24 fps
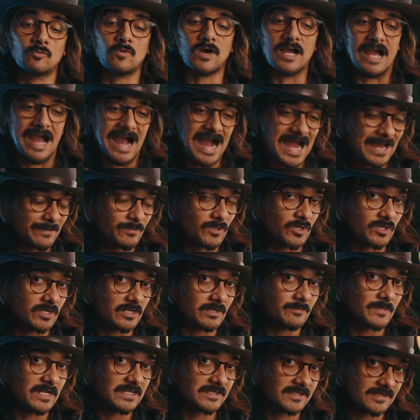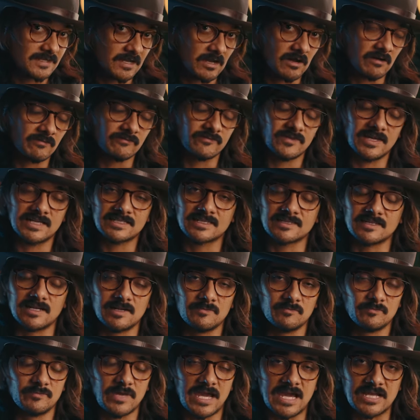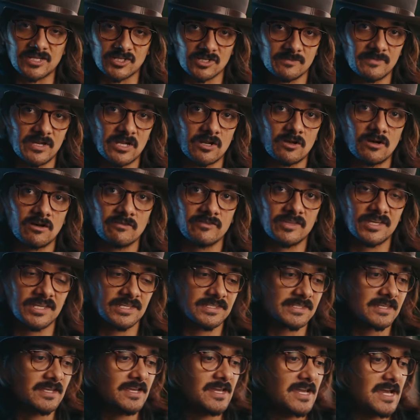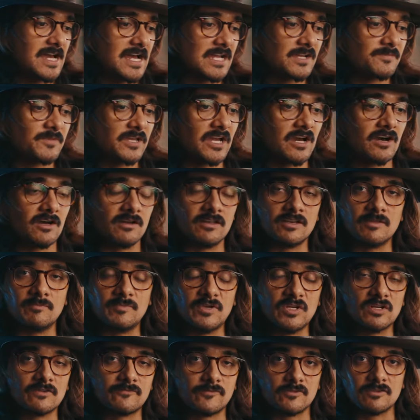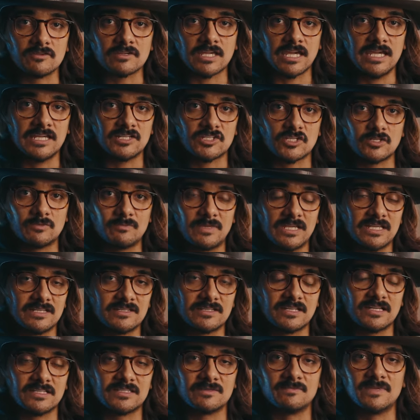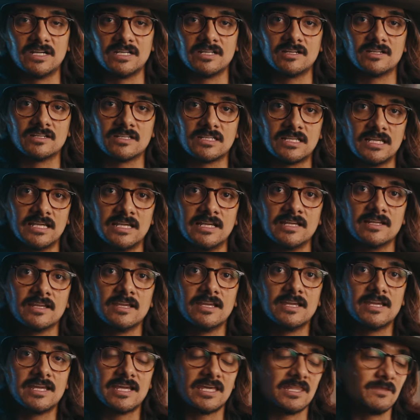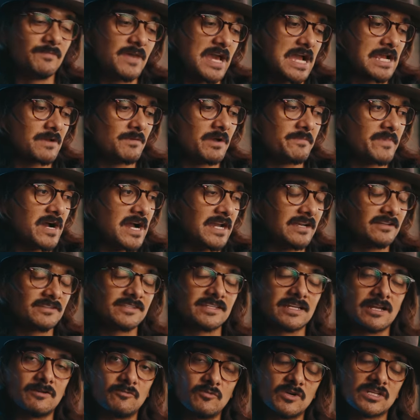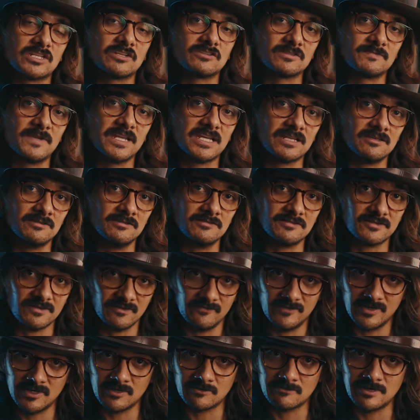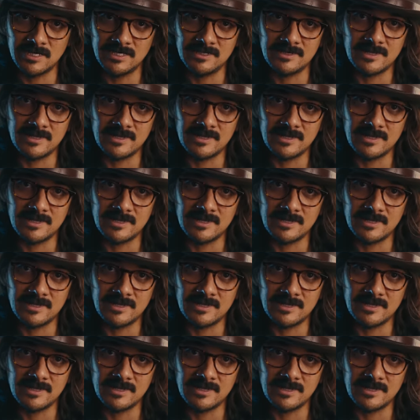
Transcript: what I'm learning myself. That's I'm passionate about all this. I could be out in a beautiful location making tons of money on a gig. In the back of my mind, I was like, I wish I was making a YouTube video right